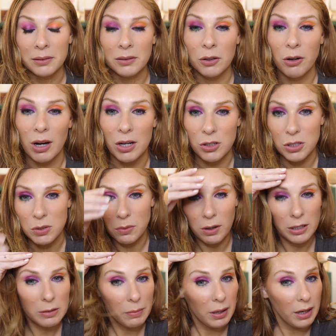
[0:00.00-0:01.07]
Greg just
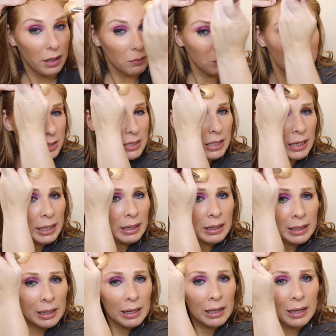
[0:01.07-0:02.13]
walked by and was like,
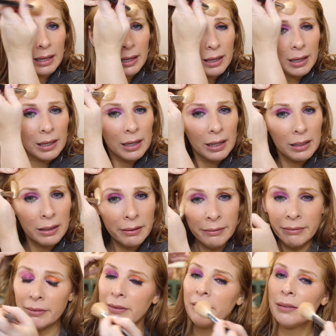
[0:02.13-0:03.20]

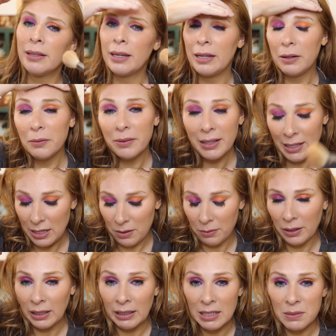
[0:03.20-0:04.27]
hello? I don't think he
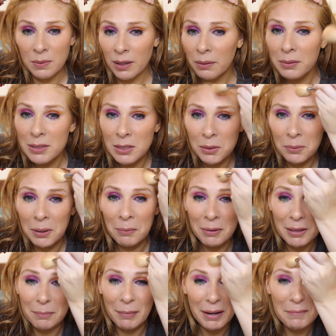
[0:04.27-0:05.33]
realized what I was doing
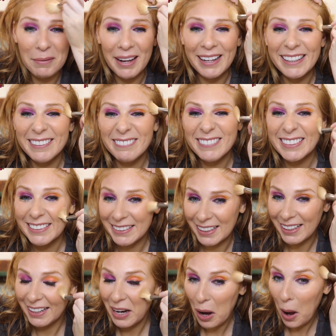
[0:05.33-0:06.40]
with my makeup
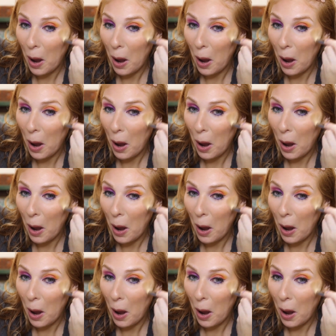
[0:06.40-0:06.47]
today.